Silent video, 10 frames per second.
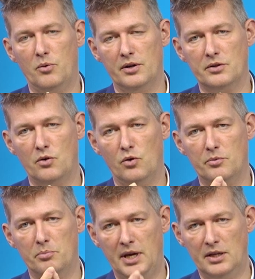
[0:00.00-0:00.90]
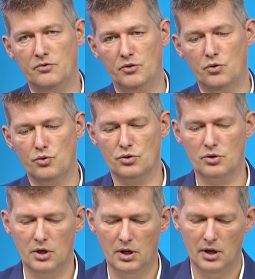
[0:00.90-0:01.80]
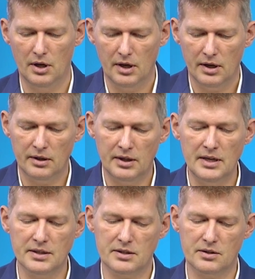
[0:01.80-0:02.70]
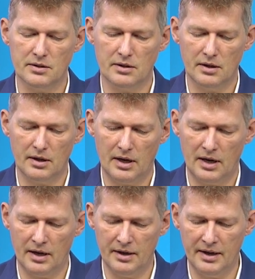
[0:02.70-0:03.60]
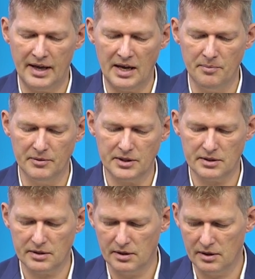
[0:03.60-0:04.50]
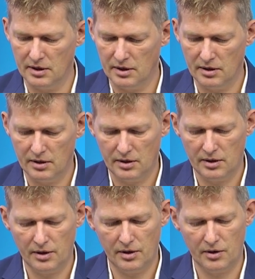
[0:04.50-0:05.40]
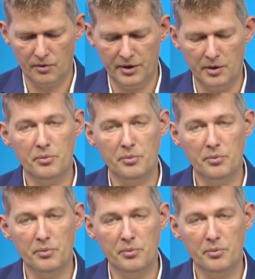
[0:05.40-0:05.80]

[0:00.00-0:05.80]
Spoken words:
one is called Page Views. These are named with a